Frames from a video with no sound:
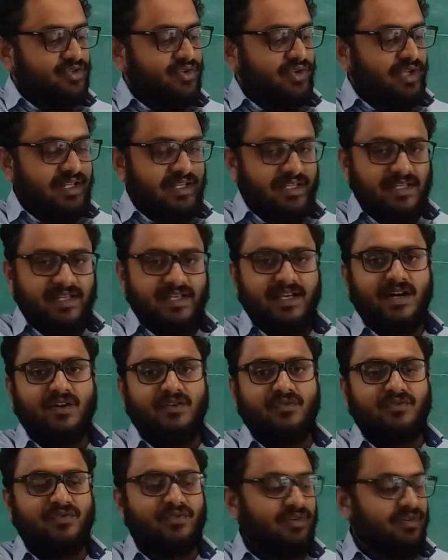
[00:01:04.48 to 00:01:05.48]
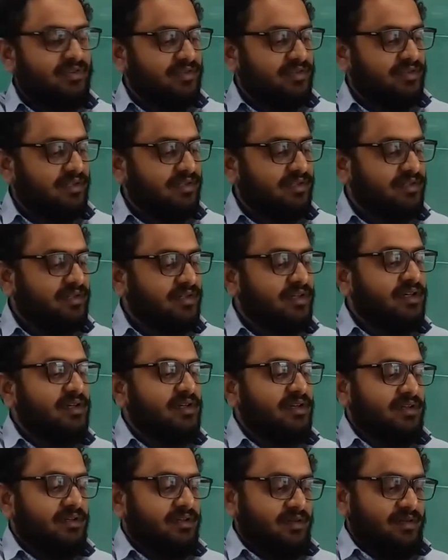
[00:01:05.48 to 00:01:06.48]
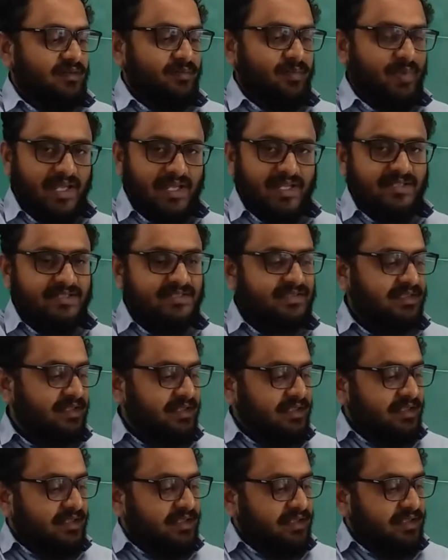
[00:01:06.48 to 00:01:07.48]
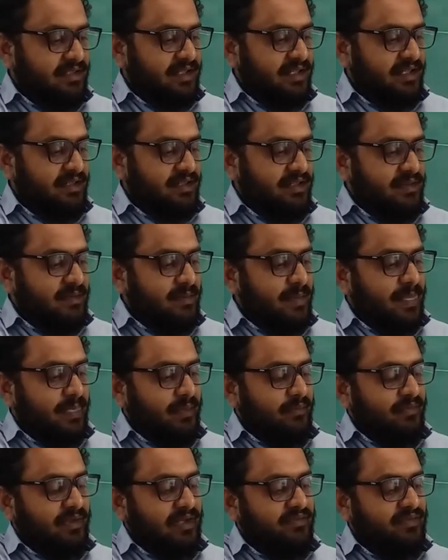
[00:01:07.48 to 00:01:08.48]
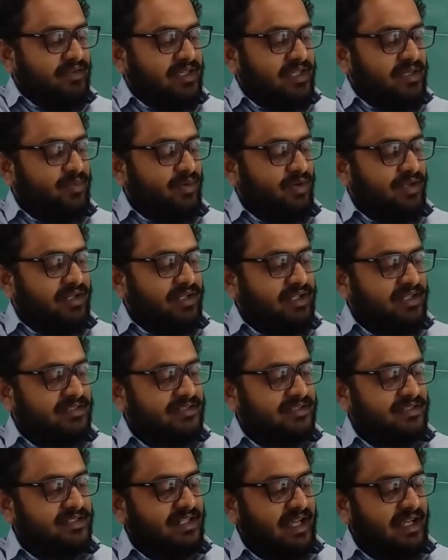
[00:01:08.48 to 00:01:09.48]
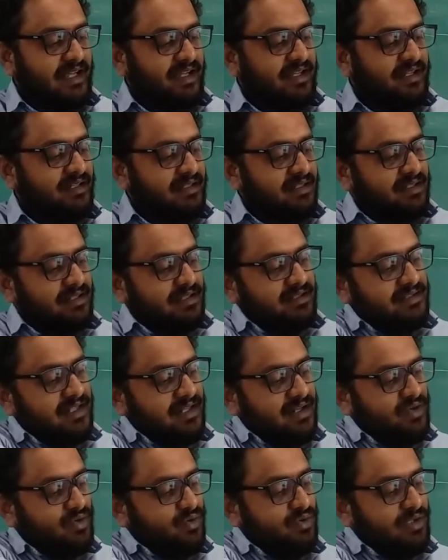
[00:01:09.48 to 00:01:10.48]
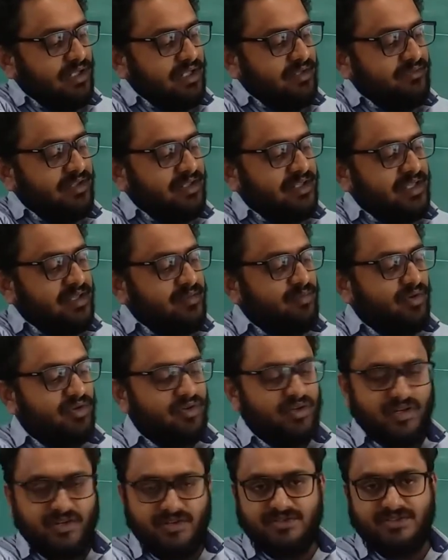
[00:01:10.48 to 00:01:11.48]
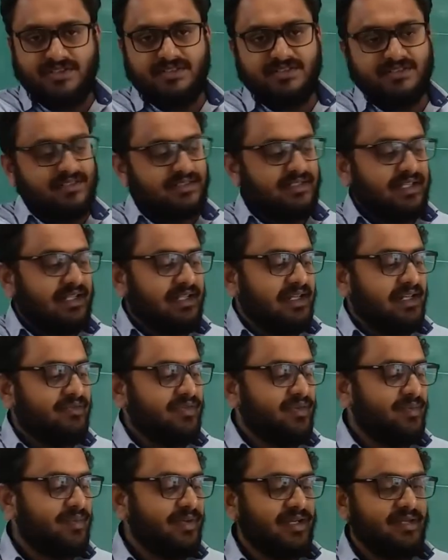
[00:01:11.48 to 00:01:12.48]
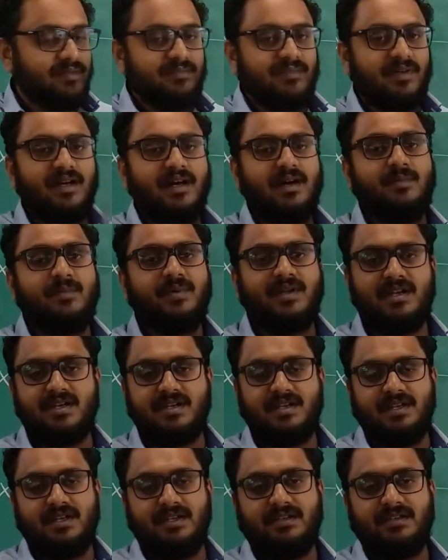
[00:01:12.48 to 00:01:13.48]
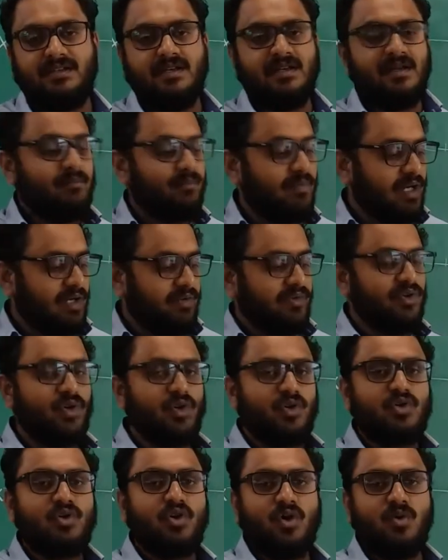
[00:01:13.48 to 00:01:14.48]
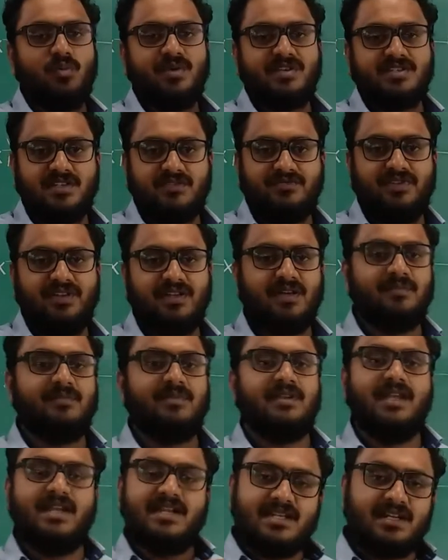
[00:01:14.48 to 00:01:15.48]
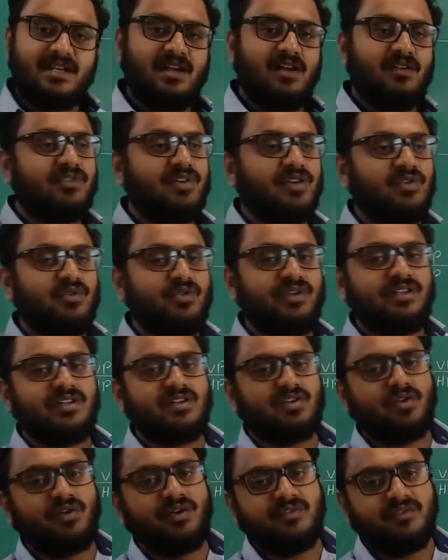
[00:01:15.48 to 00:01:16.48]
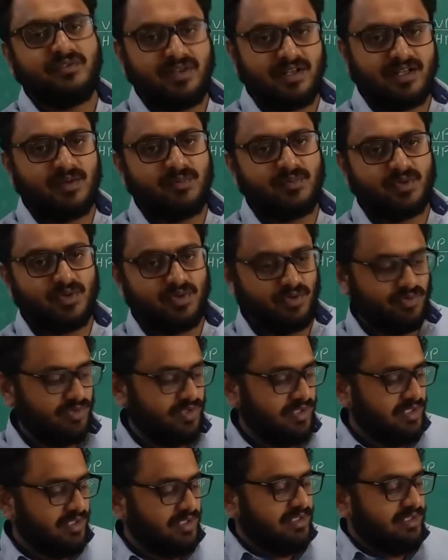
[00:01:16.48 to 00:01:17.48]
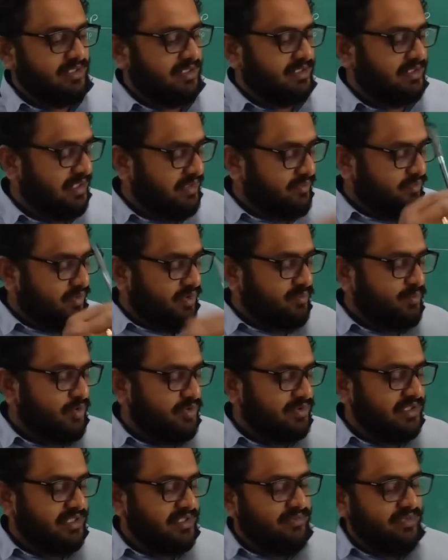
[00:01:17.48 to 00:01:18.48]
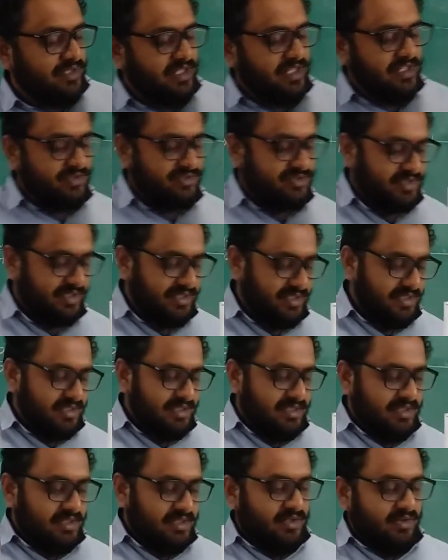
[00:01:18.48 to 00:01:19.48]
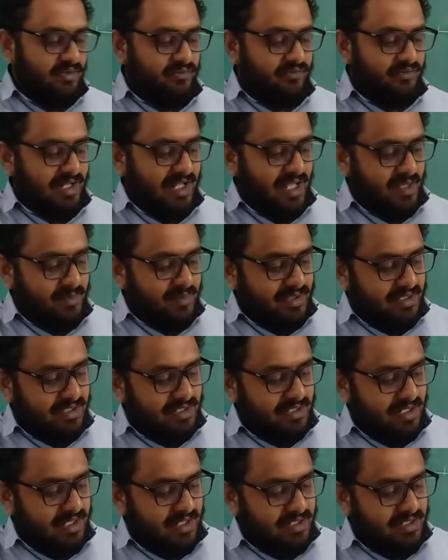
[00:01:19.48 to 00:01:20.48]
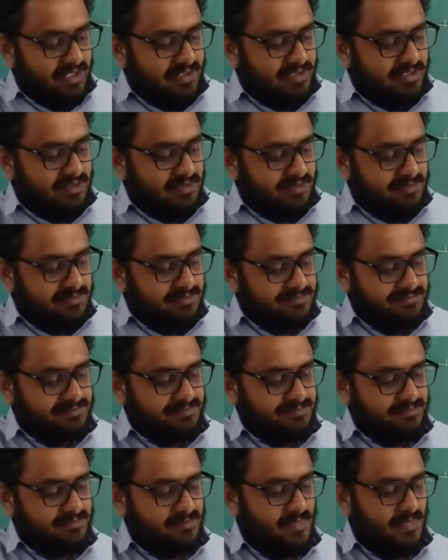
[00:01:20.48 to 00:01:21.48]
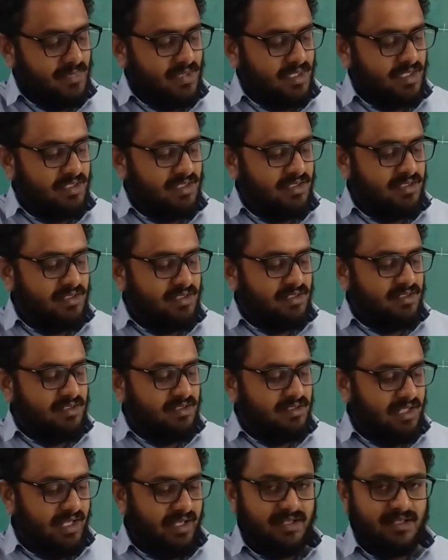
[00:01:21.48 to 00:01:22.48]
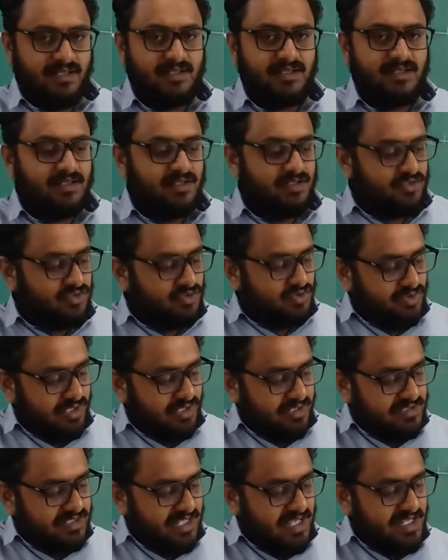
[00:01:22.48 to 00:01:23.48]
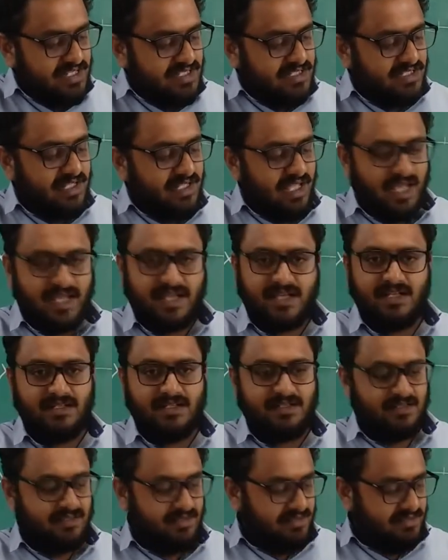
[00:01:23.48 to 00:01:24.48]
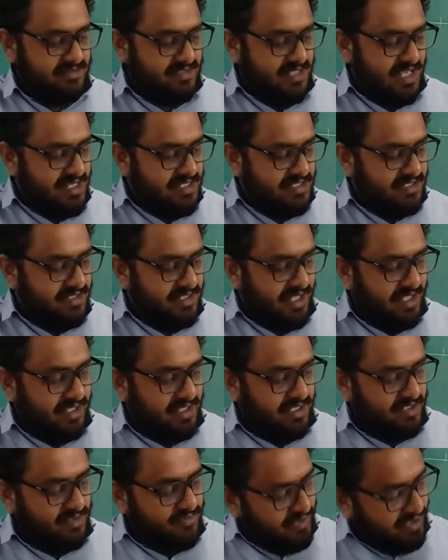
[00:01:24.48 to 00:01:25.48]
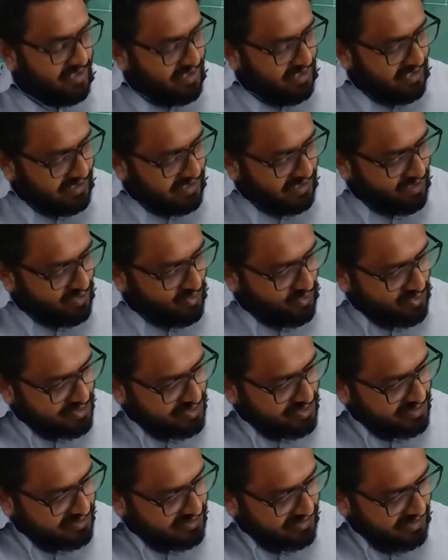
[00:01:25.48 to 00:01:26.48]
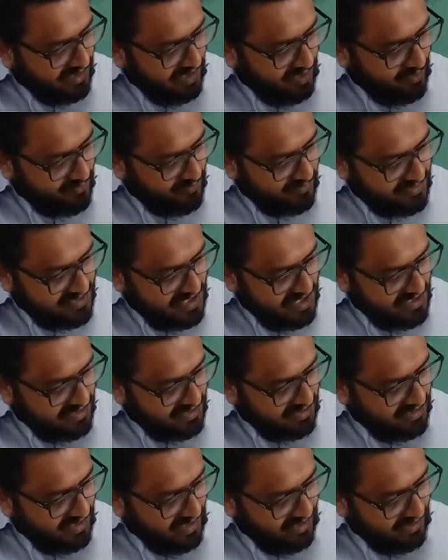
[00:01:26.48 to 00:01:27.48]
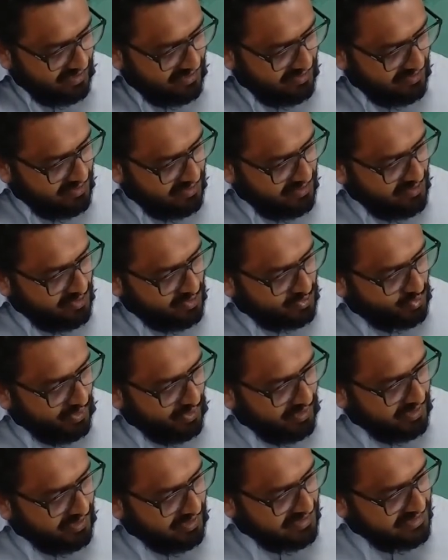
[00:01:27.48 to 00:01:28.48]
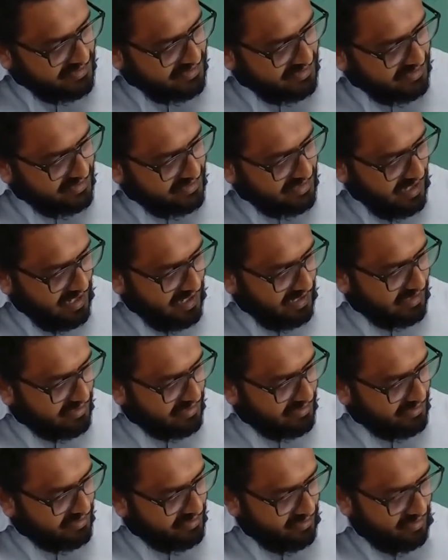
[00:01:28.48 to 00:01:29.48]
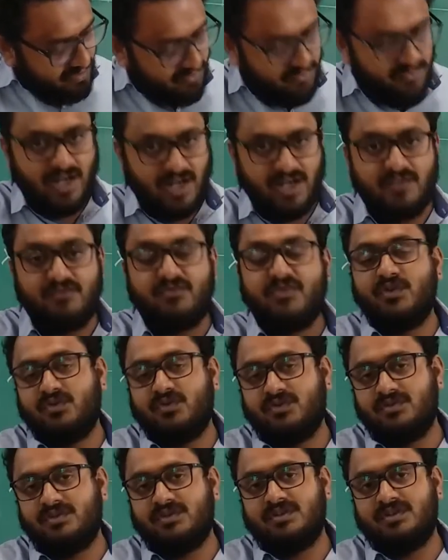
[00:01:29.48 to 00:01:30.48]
to any of uh, the uh, planes, then when we keep on increasing the angle, the true length will keep on reduces. Then it will become apparent length. But we don't know how much it will come. Later, after doing the drawing, we will come to know. Then one more thing we need to see. When I am inclining the line, so the change in angle, change in angle where I can note, see I am changing the angle. So I can see the angle in front view.